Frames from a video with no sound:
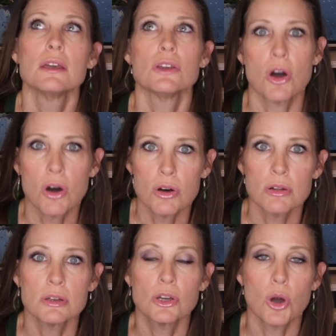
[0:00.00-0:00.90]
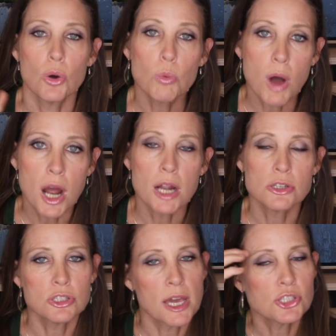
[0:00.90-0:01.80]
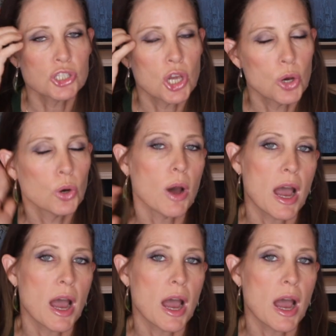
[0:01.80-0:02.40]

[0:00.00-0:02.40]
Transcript: Y'all, go watch that show.